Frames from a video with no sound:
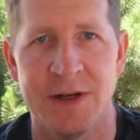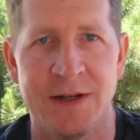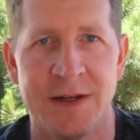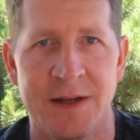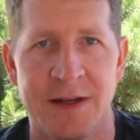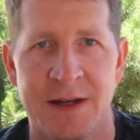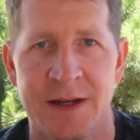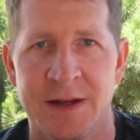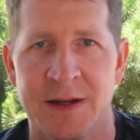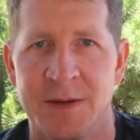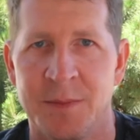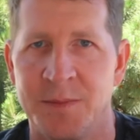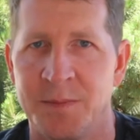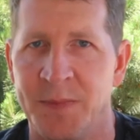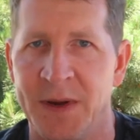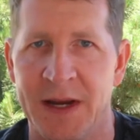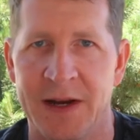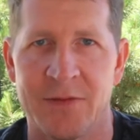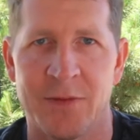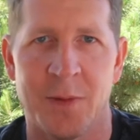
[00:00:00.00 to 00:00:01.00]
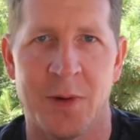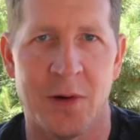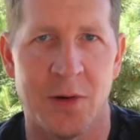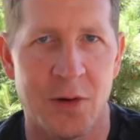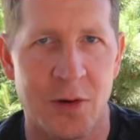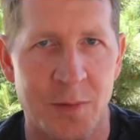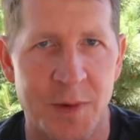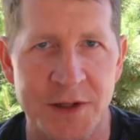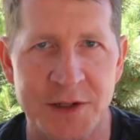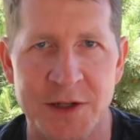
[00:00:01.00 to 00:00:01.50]
can pick from a
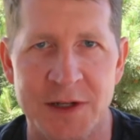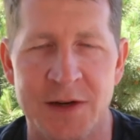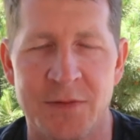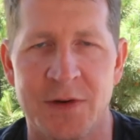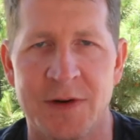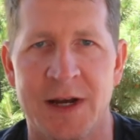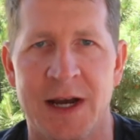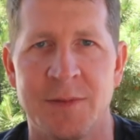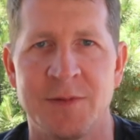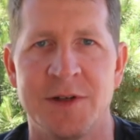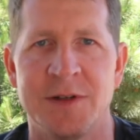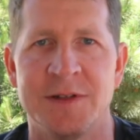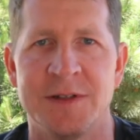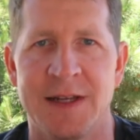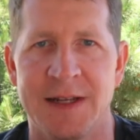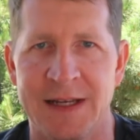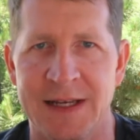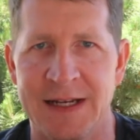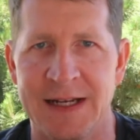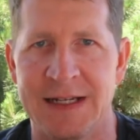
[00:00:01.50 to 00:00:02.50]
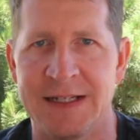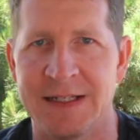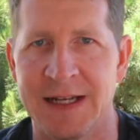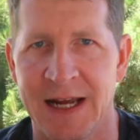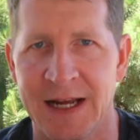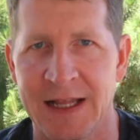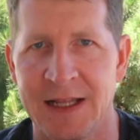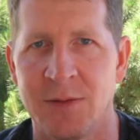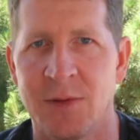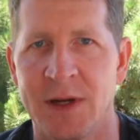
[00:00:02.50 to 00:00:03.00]
whole bunch of different options and get
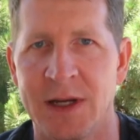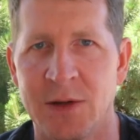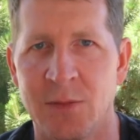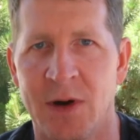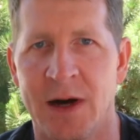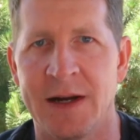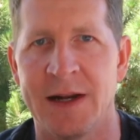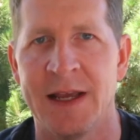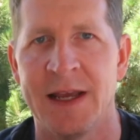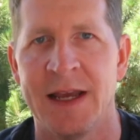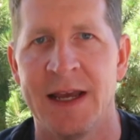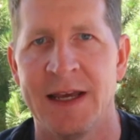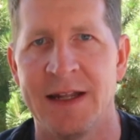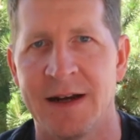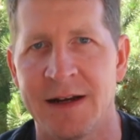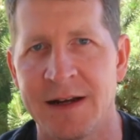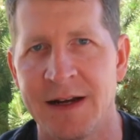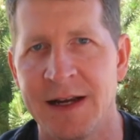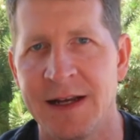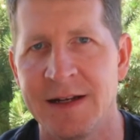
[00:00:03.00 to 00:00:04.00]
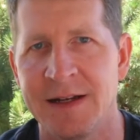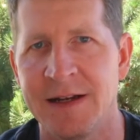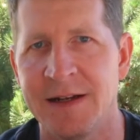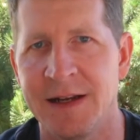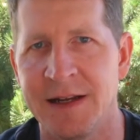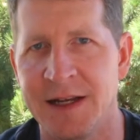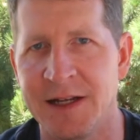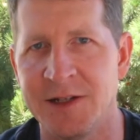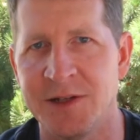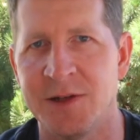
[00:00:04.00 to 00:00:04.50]
exactly what you want. And I'm gonna get
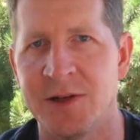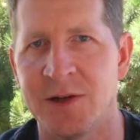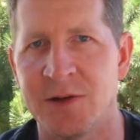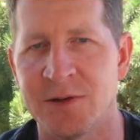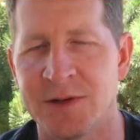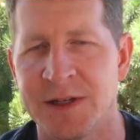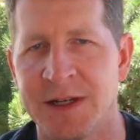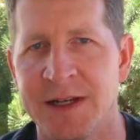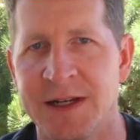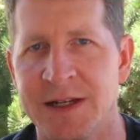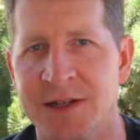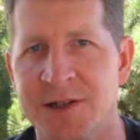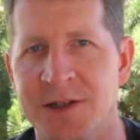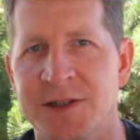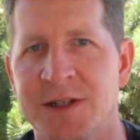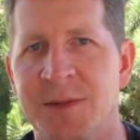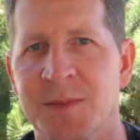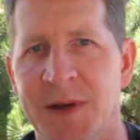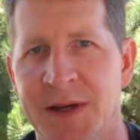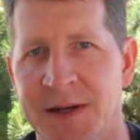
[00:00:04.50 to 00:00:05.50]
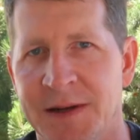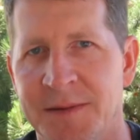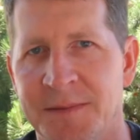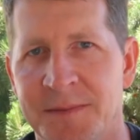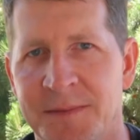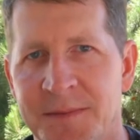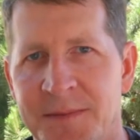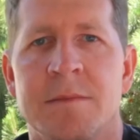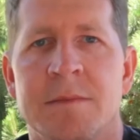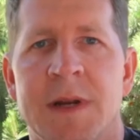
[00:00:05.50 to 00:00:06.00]
into each of those in just a minute.
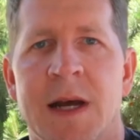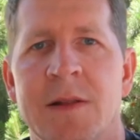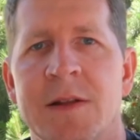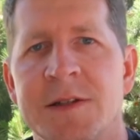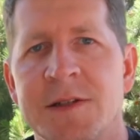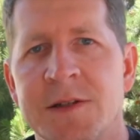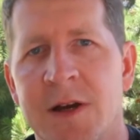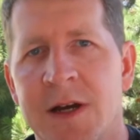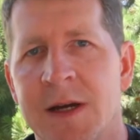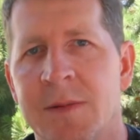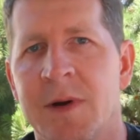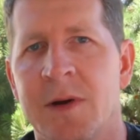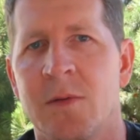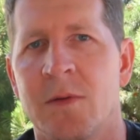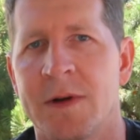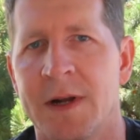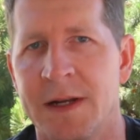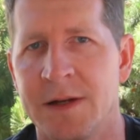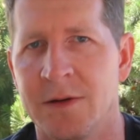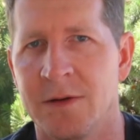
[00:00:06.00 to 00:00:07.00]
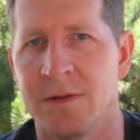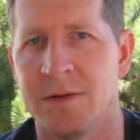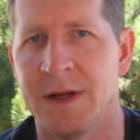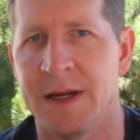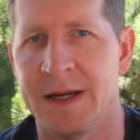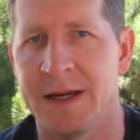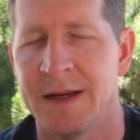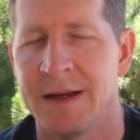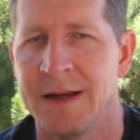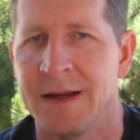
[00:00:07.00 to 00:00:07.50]
Now let's talk about what I don't
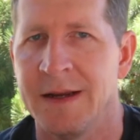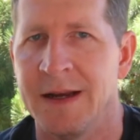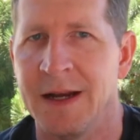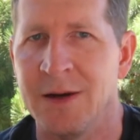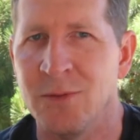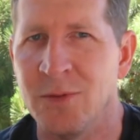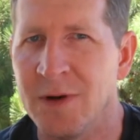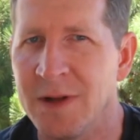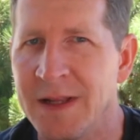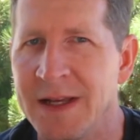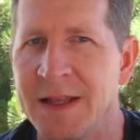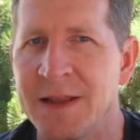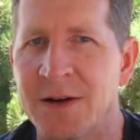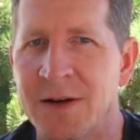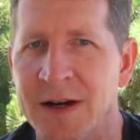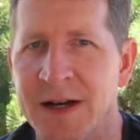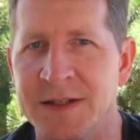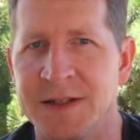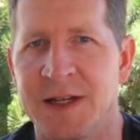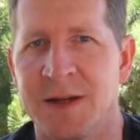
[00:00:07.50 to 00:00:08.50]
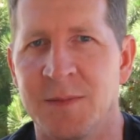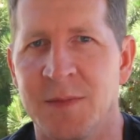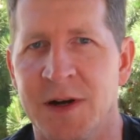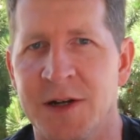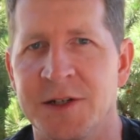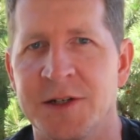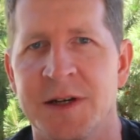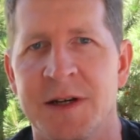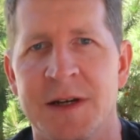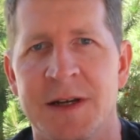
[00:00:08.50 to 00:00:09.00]
like. And really there isn't
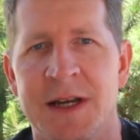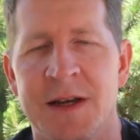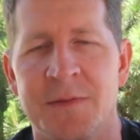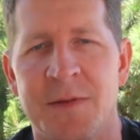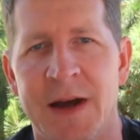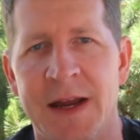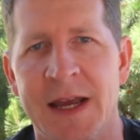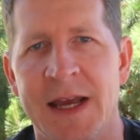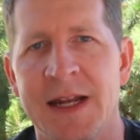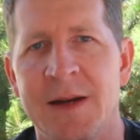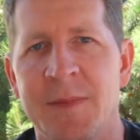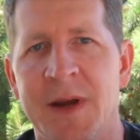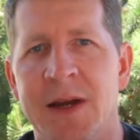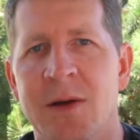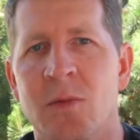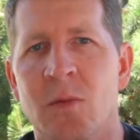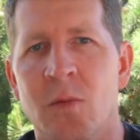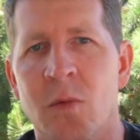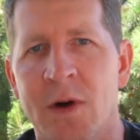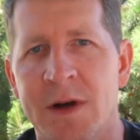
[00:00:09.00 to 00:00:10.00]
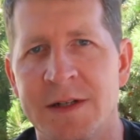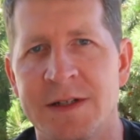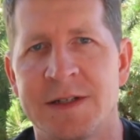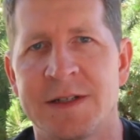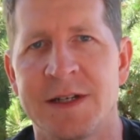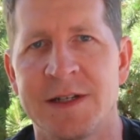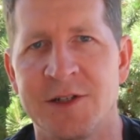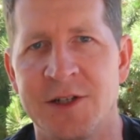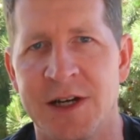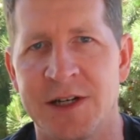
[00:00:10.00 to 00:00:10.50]
much. If I had to make one
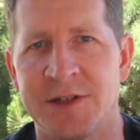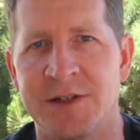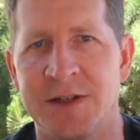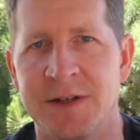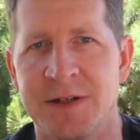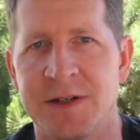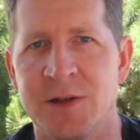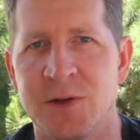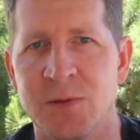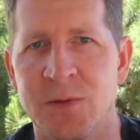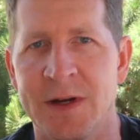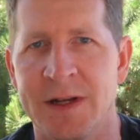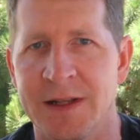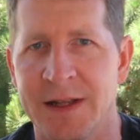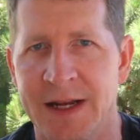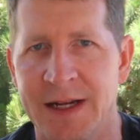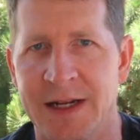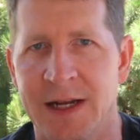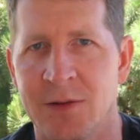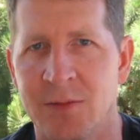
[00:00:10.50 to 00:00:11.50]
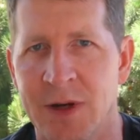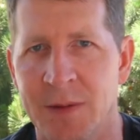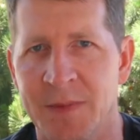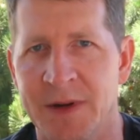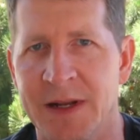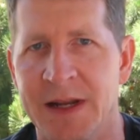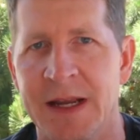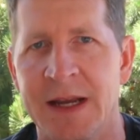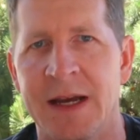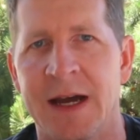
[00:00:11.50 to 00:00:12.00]
suggestion to Enlighten
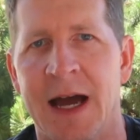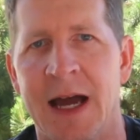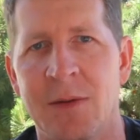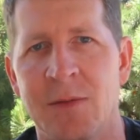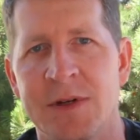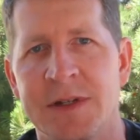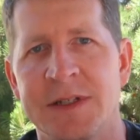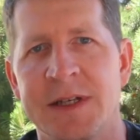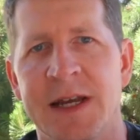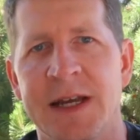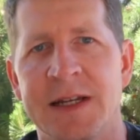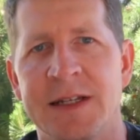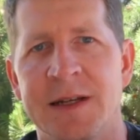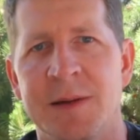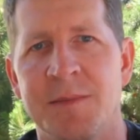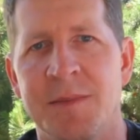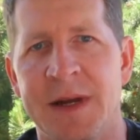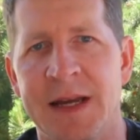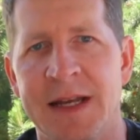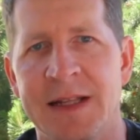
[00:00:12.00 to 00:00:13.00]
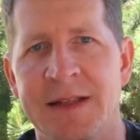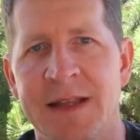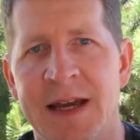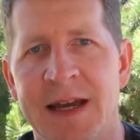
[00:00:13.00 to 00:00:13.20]
Equipment, I would say to make